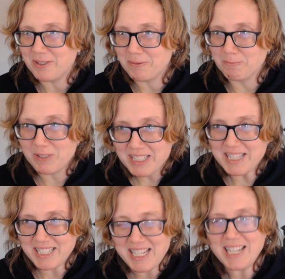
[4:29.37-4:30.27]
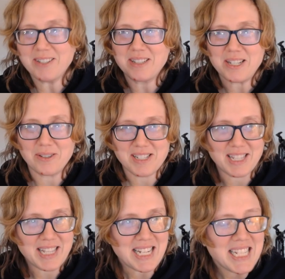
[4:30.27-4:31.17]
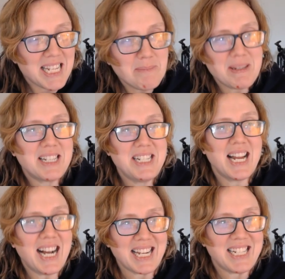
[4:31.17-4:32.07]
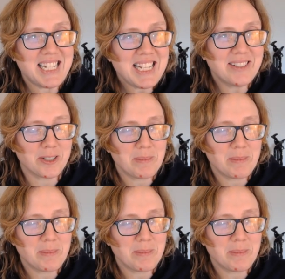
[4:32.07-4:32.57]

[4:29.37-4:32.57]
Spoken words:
really the kicker here is that that can't be a 9 either,